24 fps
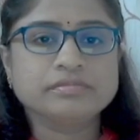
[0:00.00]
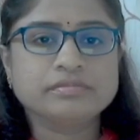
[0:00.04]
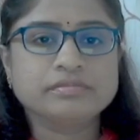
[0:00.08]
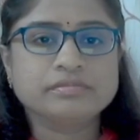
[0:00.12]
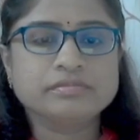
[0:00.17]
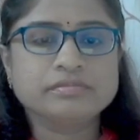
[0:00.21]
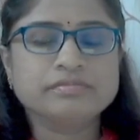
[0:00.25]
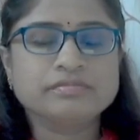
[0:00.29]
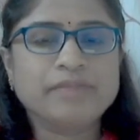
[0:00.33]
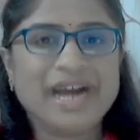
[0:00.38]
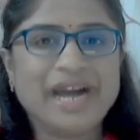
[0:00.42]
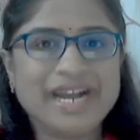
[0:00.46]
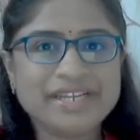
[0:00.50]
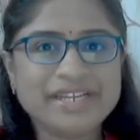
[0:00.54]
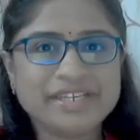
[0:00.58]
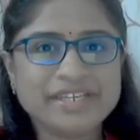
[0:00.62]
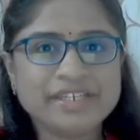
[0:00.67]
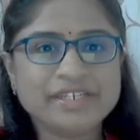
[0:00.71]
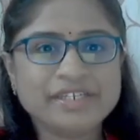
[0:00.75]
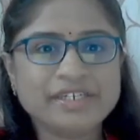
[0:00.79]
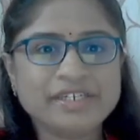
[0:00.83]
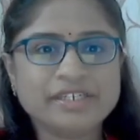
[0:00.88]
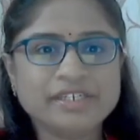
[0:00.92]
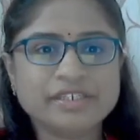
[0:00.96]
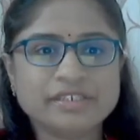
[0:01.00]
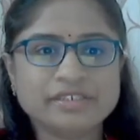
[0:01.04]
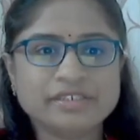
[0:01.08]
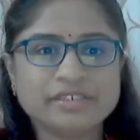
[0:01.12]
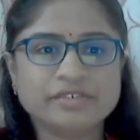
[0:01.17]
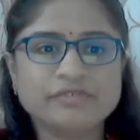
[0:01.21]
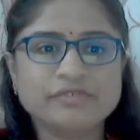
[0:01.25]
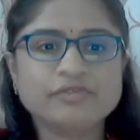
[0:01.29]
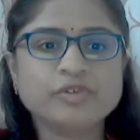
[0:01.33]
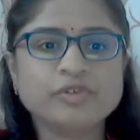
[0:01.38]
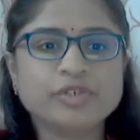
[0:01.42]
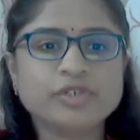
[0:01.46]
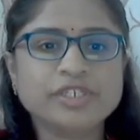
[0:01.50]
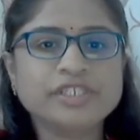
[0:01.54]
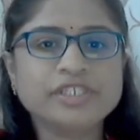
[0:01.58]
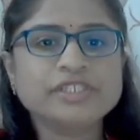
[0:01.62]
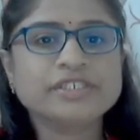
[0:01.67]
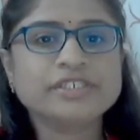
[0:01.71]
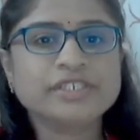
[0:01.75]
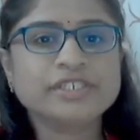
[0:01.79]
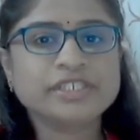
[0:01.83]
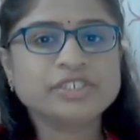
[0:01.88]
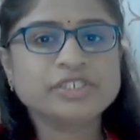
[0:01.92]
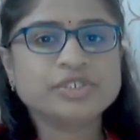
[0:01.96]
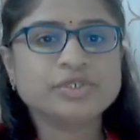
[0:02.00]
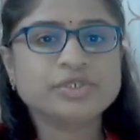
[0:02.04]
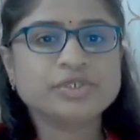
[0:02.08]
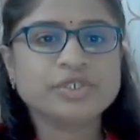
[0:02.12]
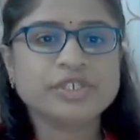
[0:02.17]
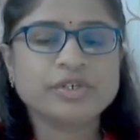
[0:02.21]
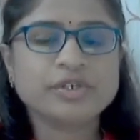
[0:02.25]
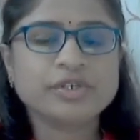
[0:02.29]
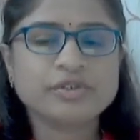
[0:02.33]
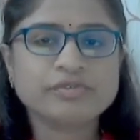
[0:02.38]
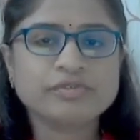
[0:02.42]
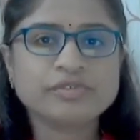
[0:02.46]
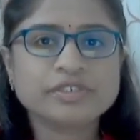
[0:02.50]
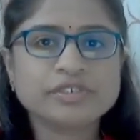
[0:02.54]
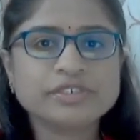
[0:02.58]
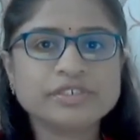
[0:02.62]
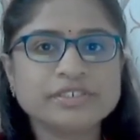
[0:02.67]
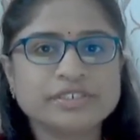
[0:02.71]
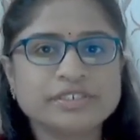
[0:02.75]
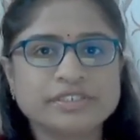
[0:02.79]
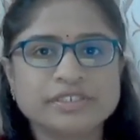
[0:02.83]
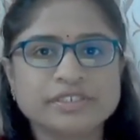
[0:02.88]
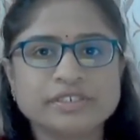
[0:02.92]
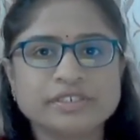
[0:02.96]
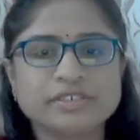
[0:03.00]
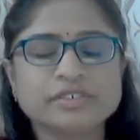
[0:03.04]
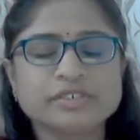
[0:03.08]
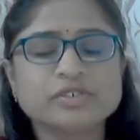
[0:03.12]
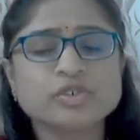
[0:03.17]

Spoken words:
Back in 14th century onwards,